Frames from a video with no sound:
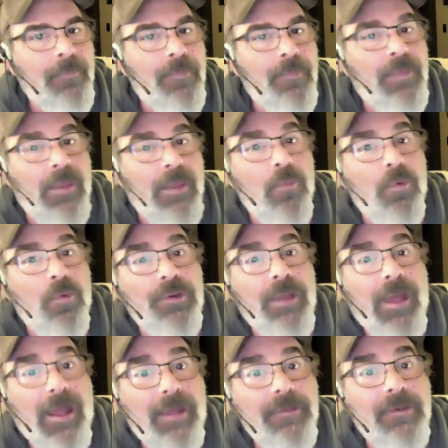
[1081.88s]
They wouldn't
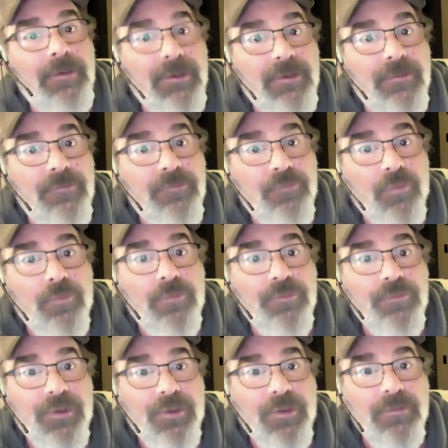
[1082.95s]
have had to leave for the
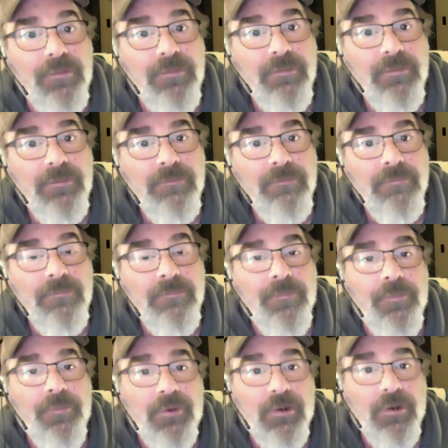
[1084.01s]
jet.
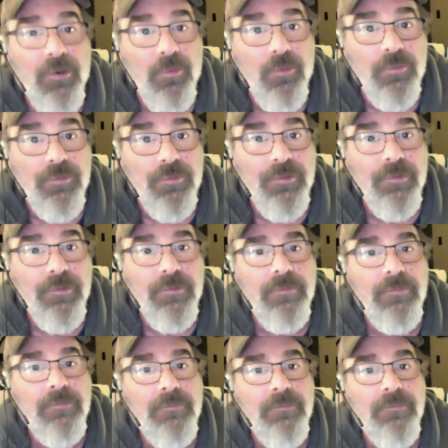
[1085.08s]
They're cloaked
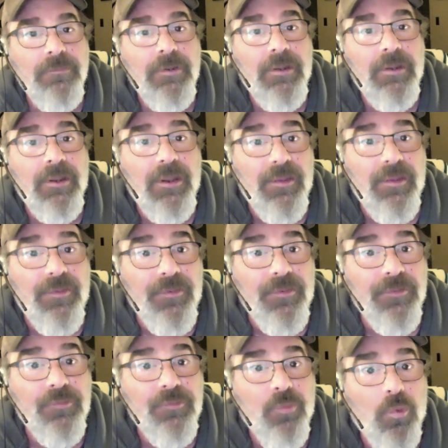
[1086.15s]
in
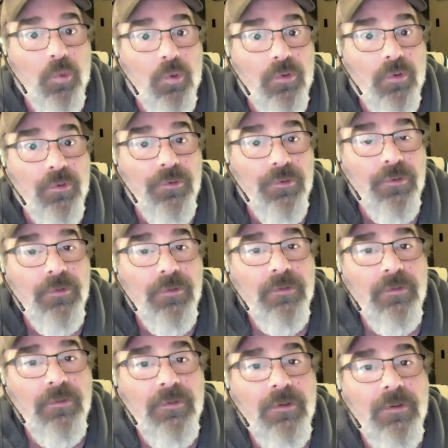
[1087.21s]
this world,
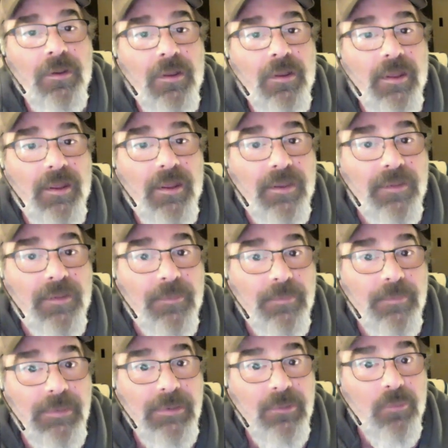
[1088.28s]
in the
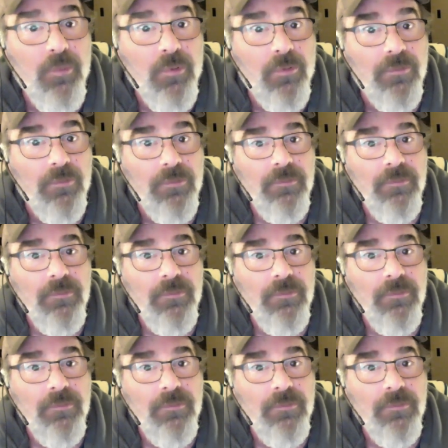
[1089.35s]
meat world,